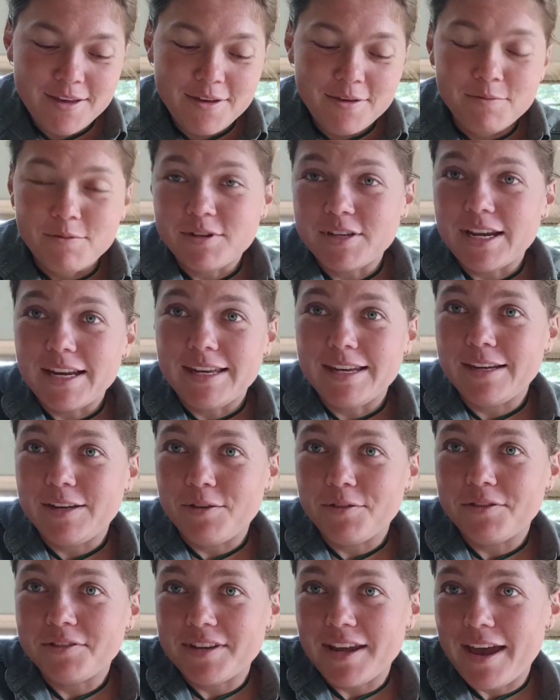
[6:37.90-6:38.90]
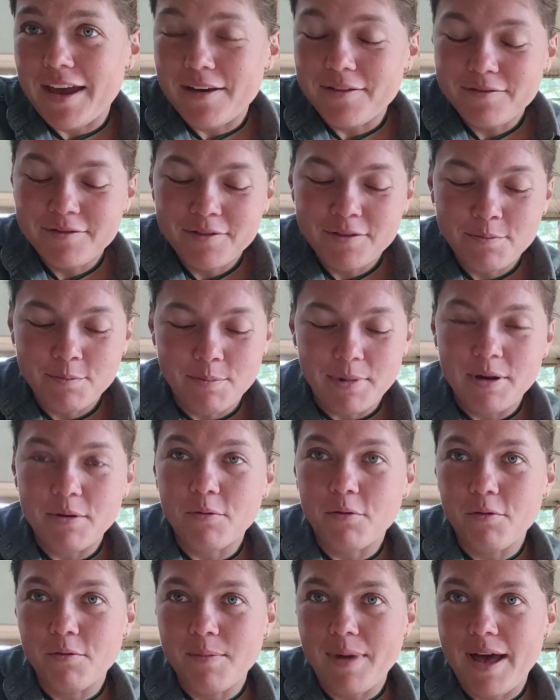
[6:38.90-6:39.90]
which I did used to have, but
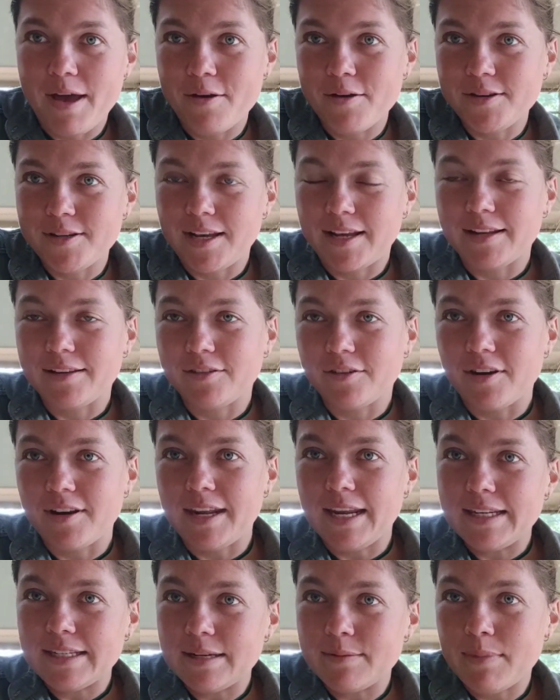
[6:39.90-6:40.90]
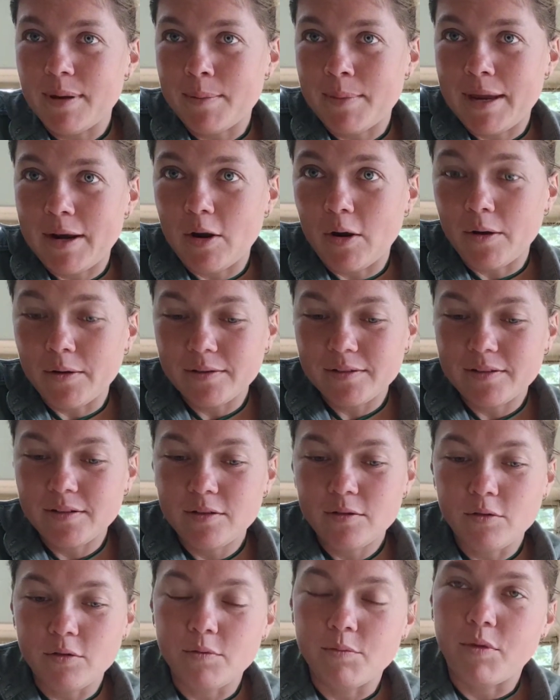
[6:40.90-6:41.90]
all my own chickens got eaten by my dogs
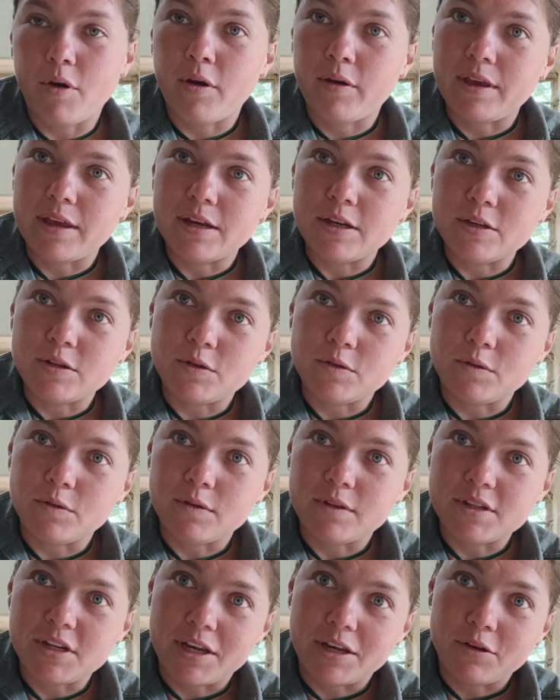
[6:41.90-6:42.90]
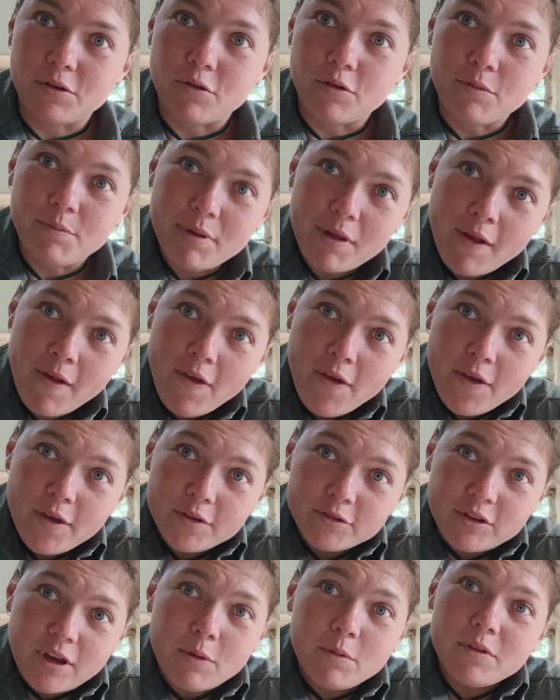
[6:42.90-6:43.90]
who broke into chicken coop.
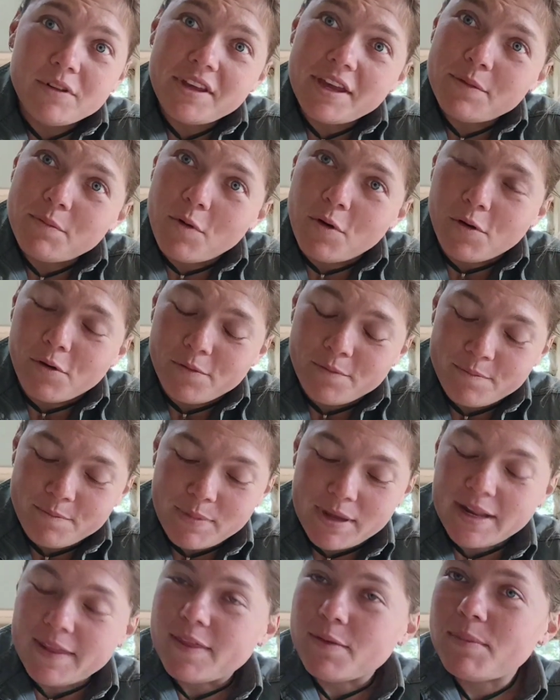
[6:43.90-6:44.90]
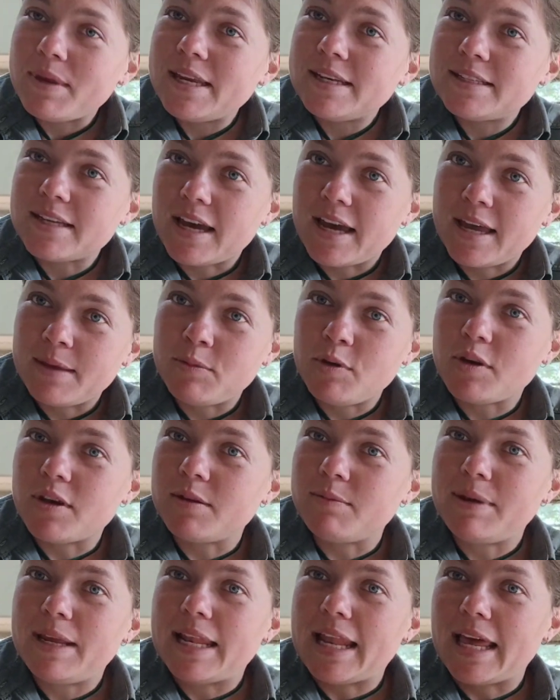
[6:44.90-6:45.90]
So I will get more, but in the meantime, you
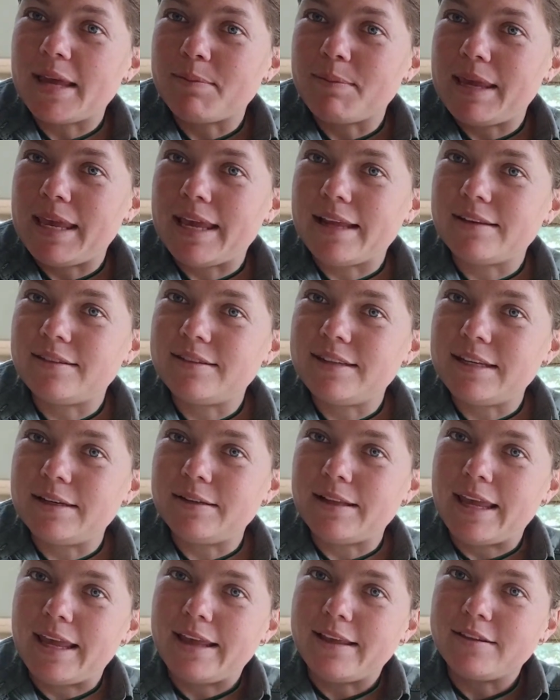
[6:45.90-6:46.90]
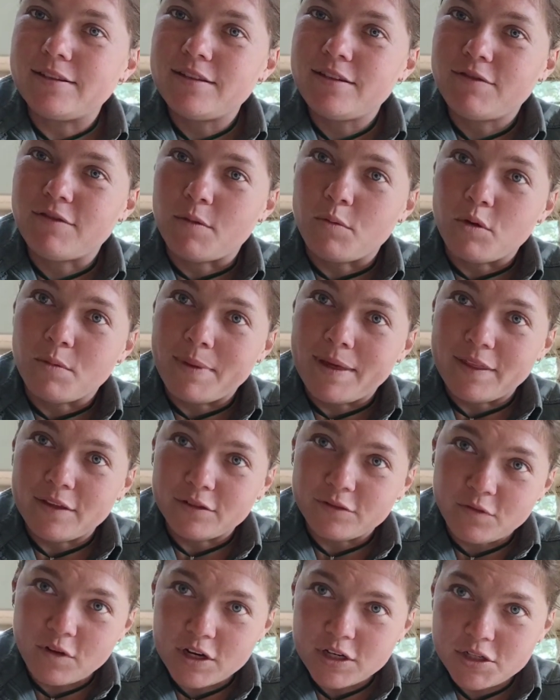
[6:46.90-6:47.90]
can be like me and steal eggs from your mother's
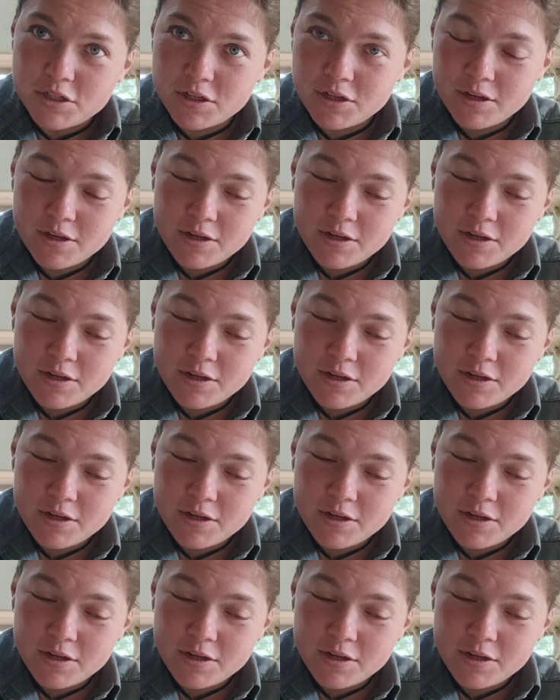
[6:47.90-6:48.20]
fridge.